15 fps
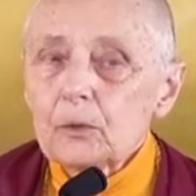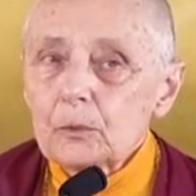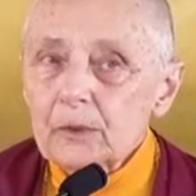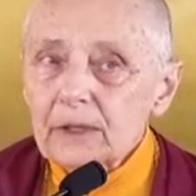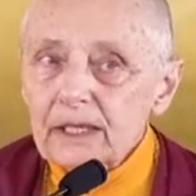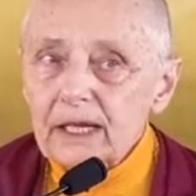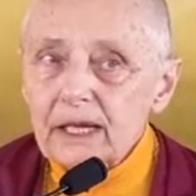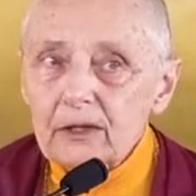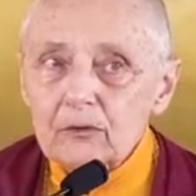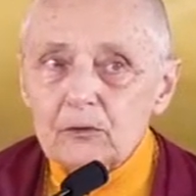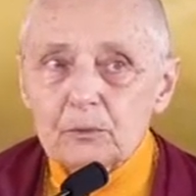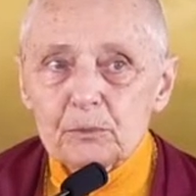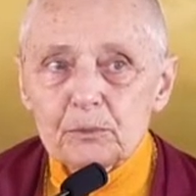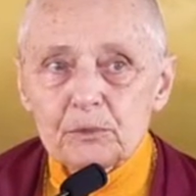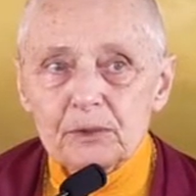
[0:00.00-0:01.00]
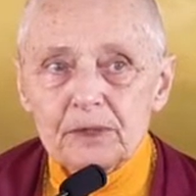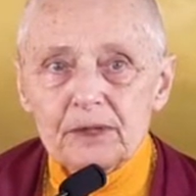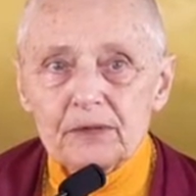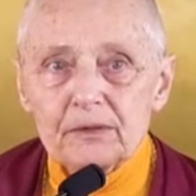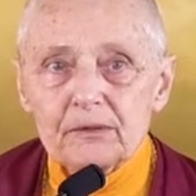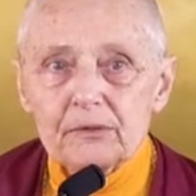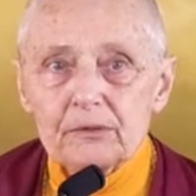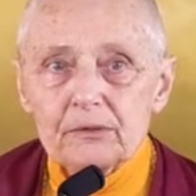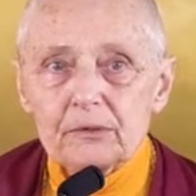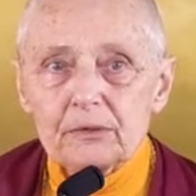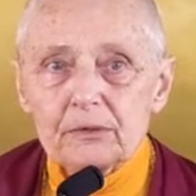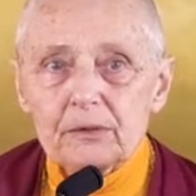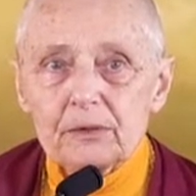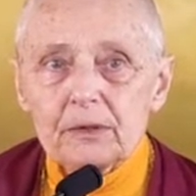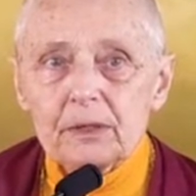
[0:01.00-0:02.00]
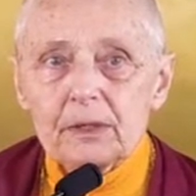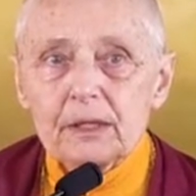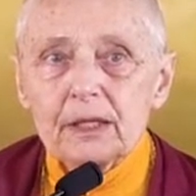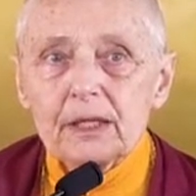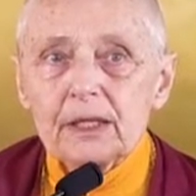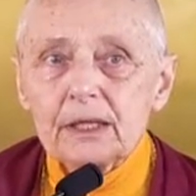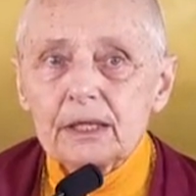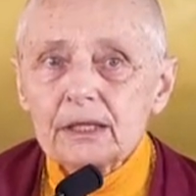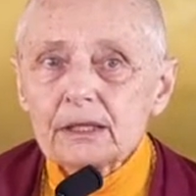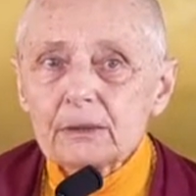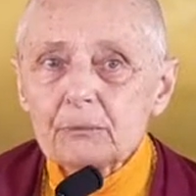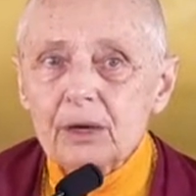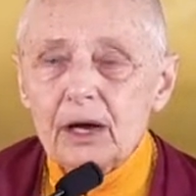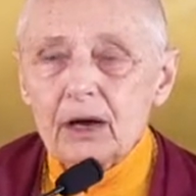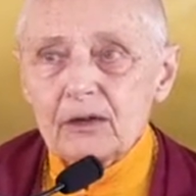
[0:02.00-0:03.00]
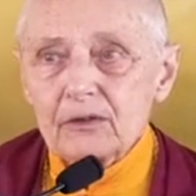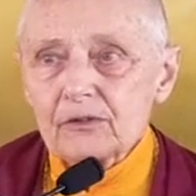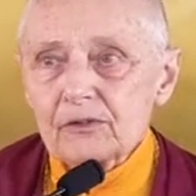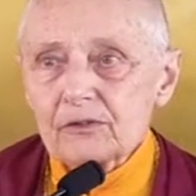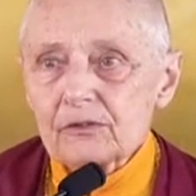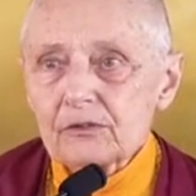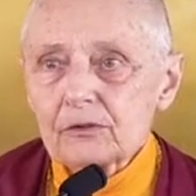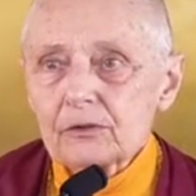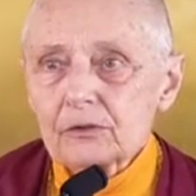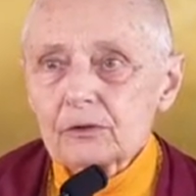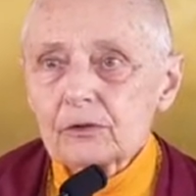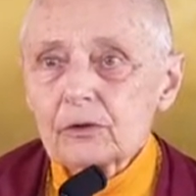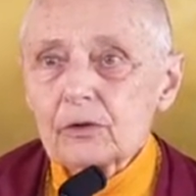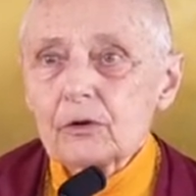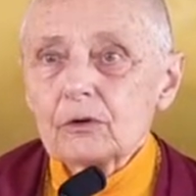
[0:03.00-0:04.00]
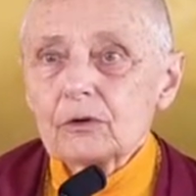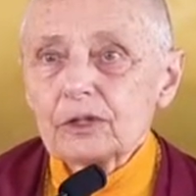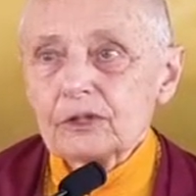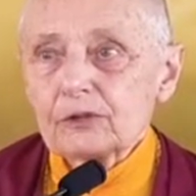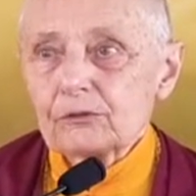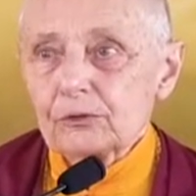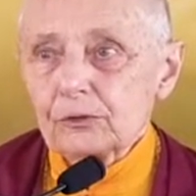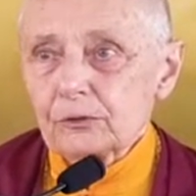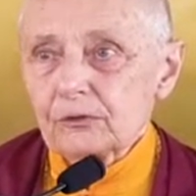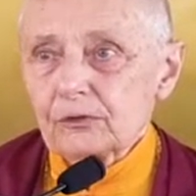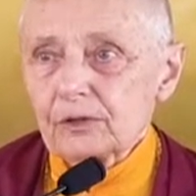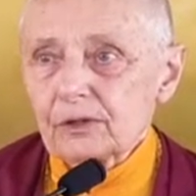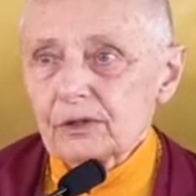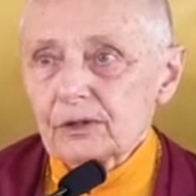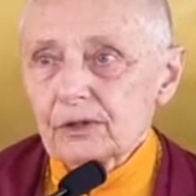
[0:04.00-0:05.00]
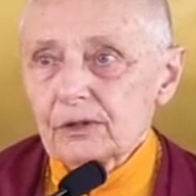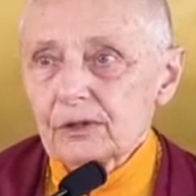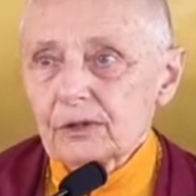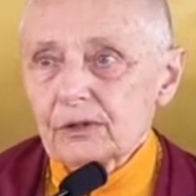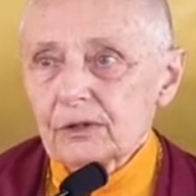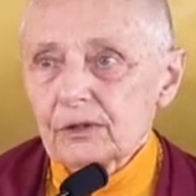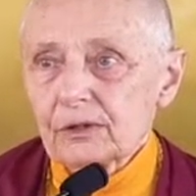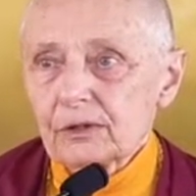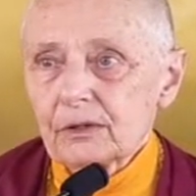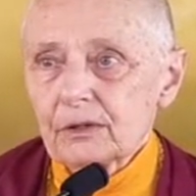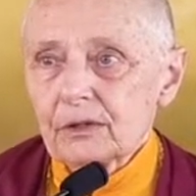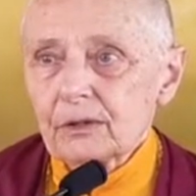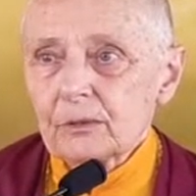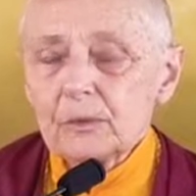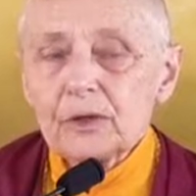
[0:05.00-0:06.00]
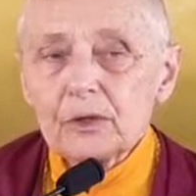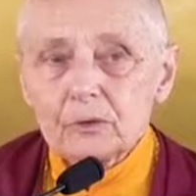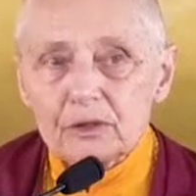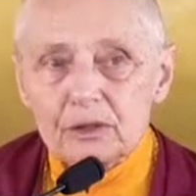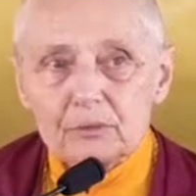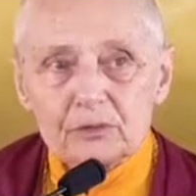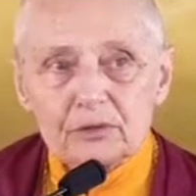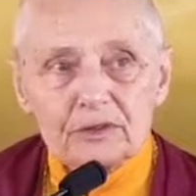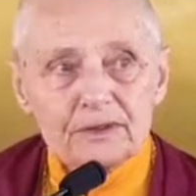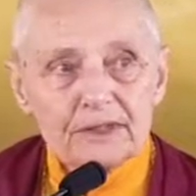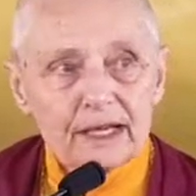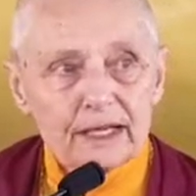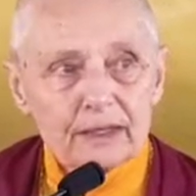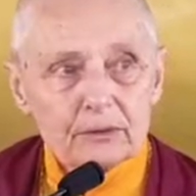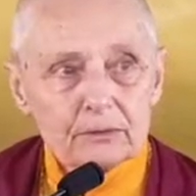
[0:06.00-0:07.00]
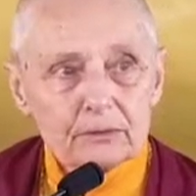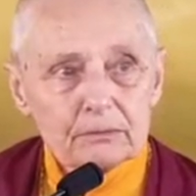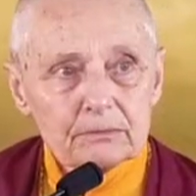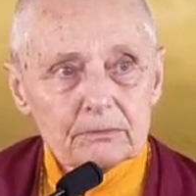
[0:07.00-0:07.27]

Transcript: we cannot breathe in the past or in the future. We only breathe now.